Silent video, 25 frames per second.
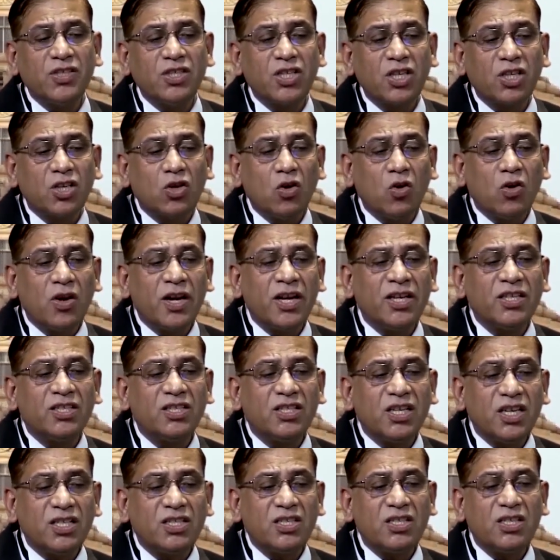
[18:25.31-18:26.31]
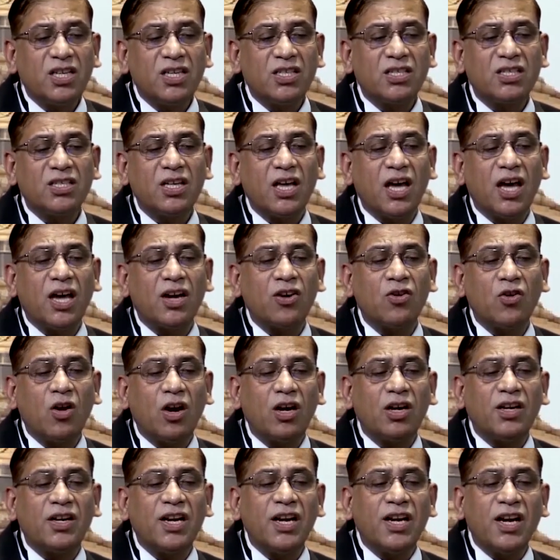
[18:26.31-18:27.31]
securing justice are
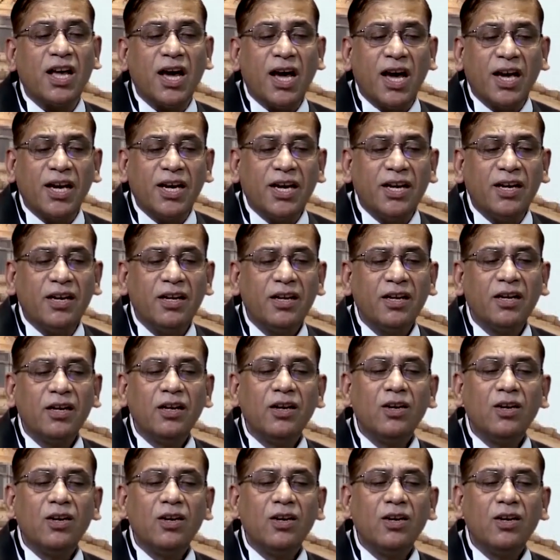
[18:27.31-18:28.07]
not denied